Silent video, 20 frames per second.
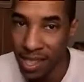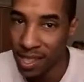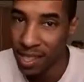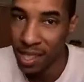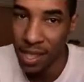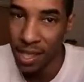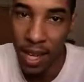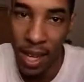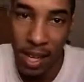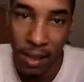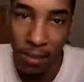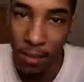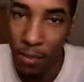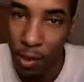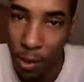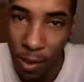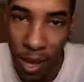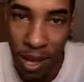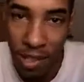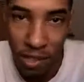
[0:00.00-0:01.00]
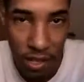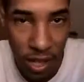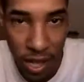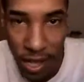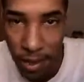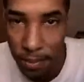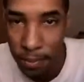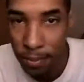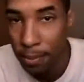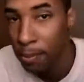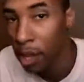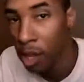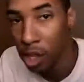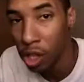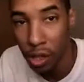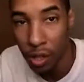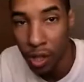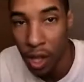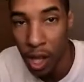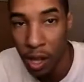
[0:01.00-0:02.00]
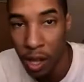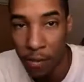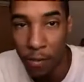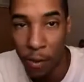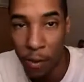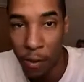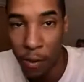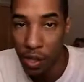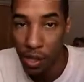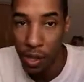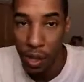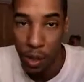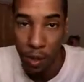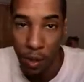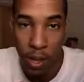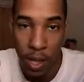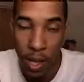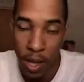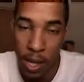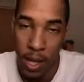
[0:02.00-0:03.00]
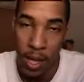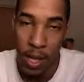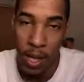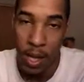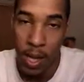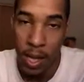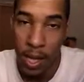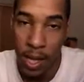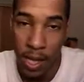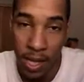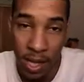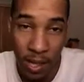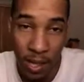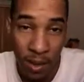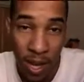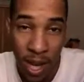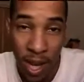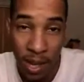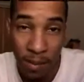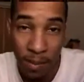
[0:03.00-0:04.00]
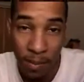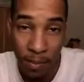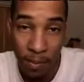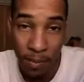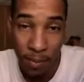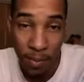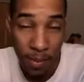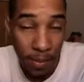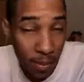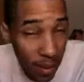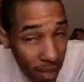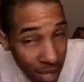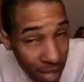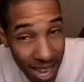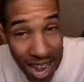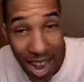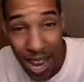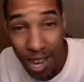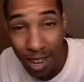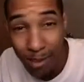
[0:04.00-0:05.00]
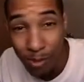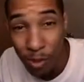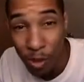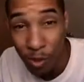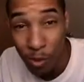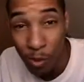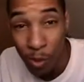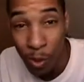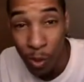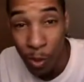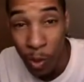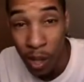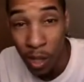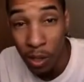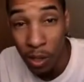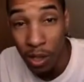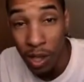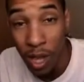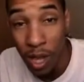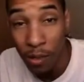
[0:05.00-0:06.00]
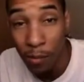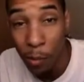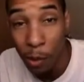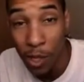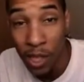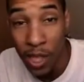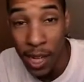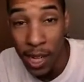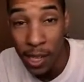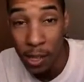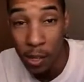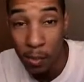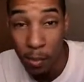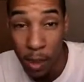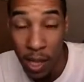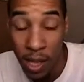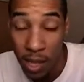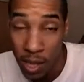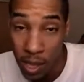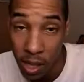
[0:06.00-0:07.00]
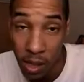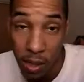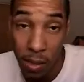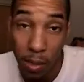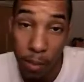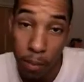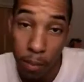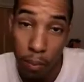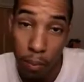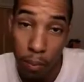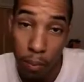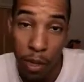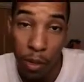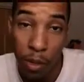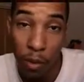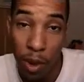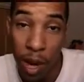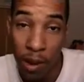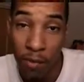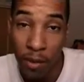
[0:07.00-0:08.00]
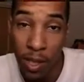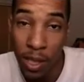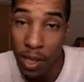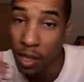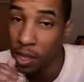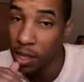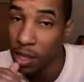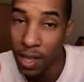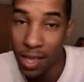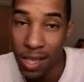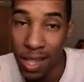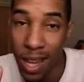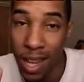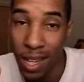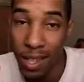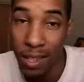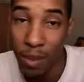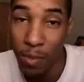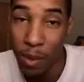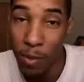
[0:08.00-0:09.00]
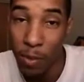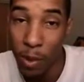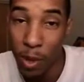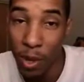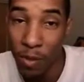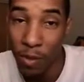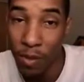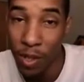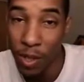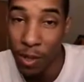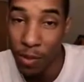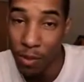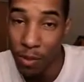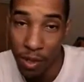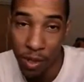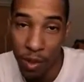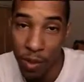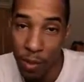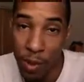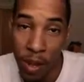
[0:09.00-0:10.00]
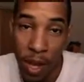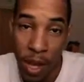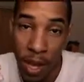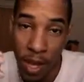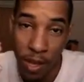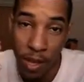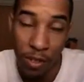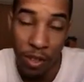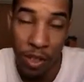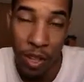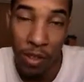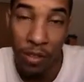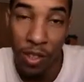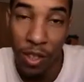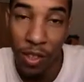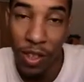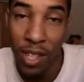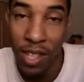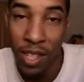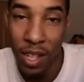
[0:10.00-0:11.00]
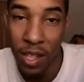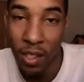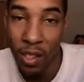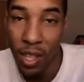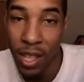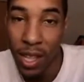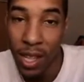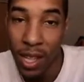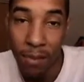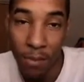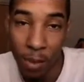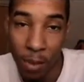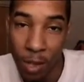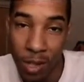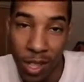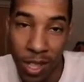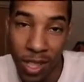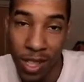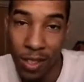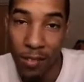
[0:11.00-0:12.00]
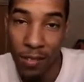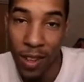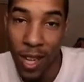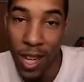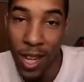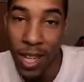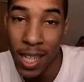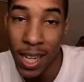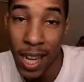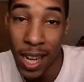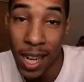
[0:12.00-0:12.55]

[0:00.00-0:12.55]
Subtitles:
This is not 2008 Metal Gear Solid 4, so it's still got not up to the Metal Gear Solid 4 standard, but still pretty good graphics. It's not going to be boring for you, so you'll still have good things to look at, good things to find.